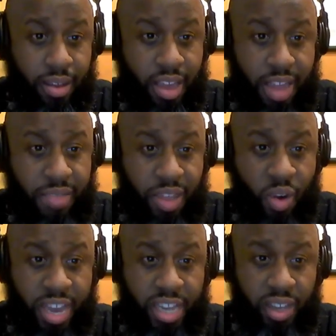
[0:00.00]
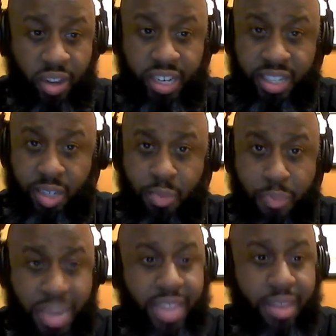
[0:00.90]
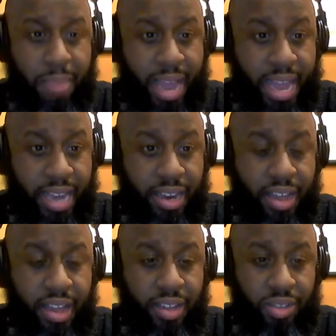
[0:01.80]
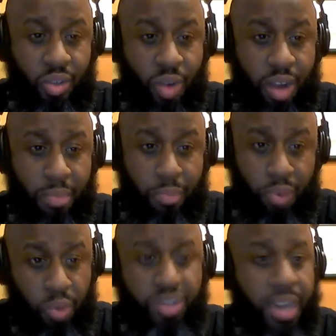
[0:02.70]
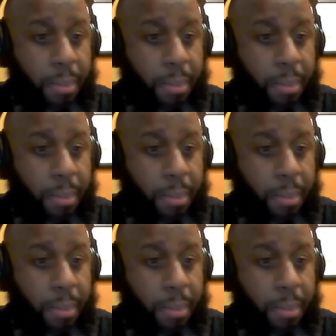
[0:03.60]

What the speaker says: even though he literally just beat the man to a bruising pulp.